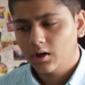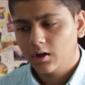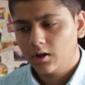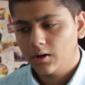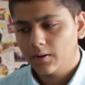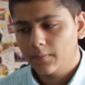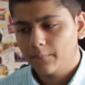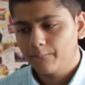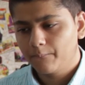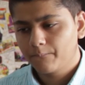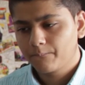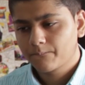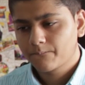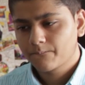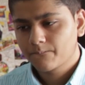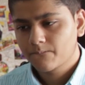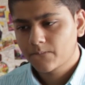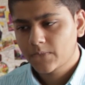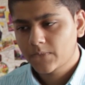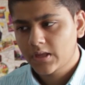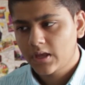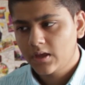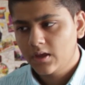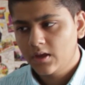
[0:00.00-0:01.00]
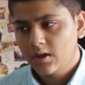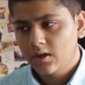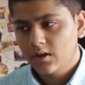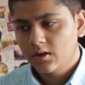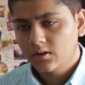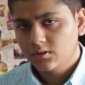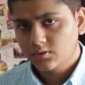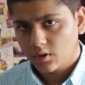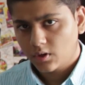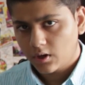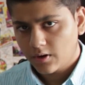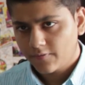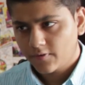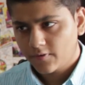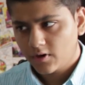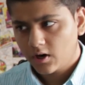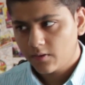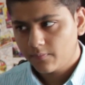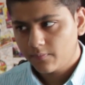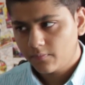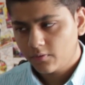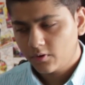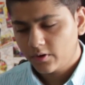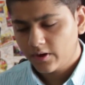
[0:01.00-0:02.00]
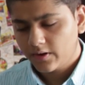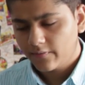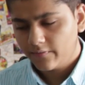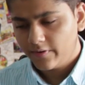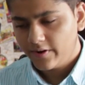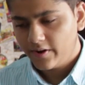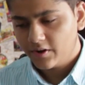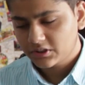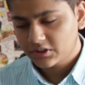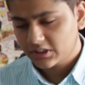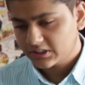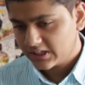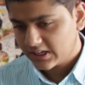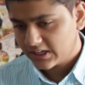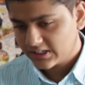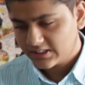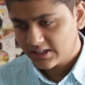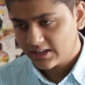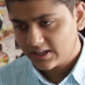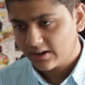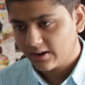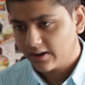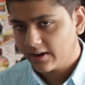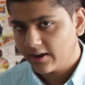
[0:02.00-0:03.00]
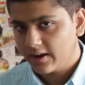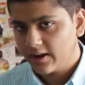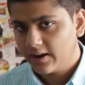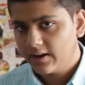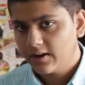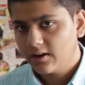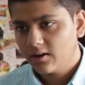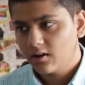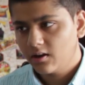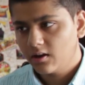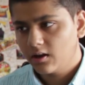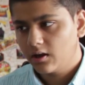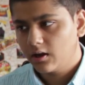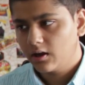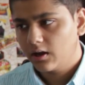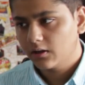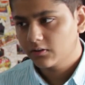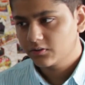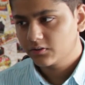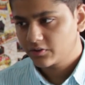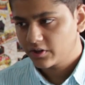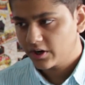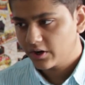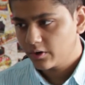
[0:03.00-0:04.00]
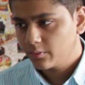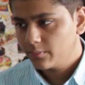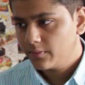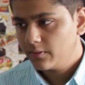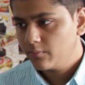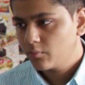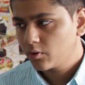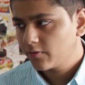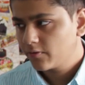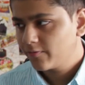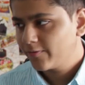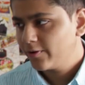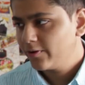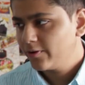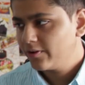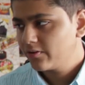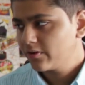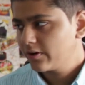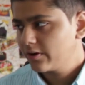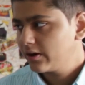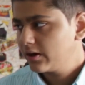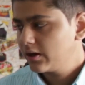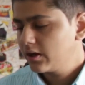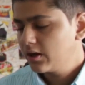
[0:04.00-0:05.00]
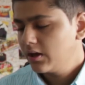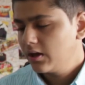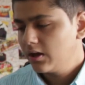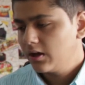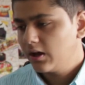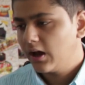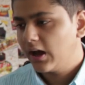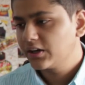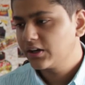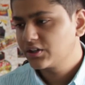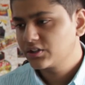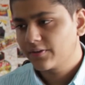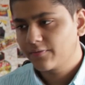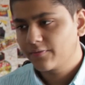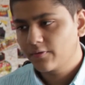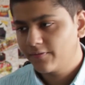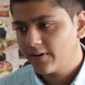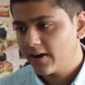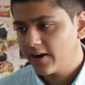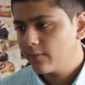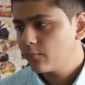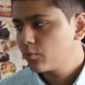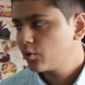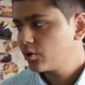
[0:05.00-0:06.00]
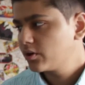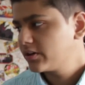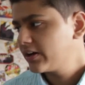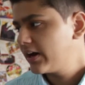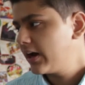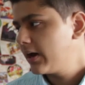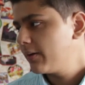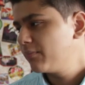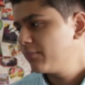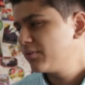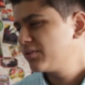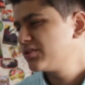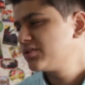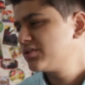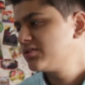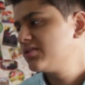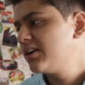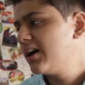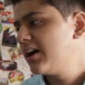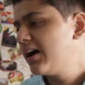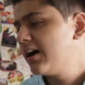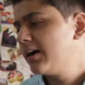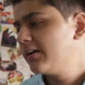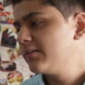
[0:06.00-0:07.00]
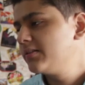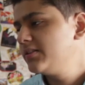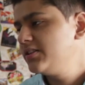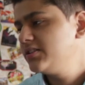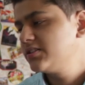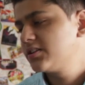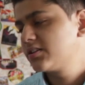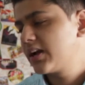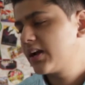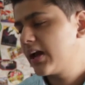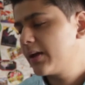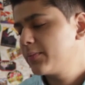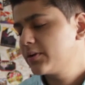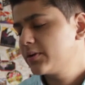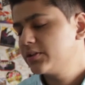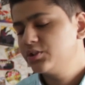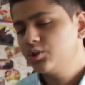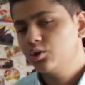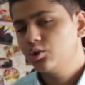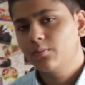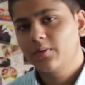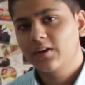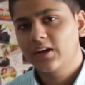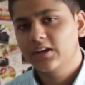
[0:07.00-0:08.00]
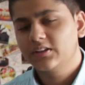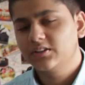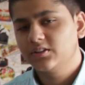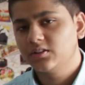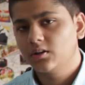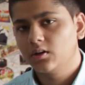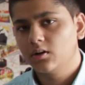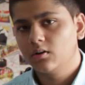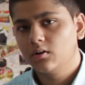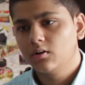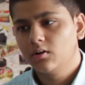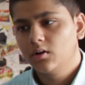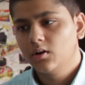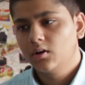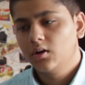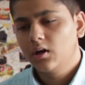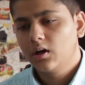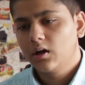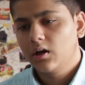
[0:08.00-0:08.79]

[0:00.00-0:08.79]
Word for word: Um, sorry for not uploading videos, as I said again. Uh, I'll try to be more frequent. I just have to find more time because uh, these are time consuming, as you know.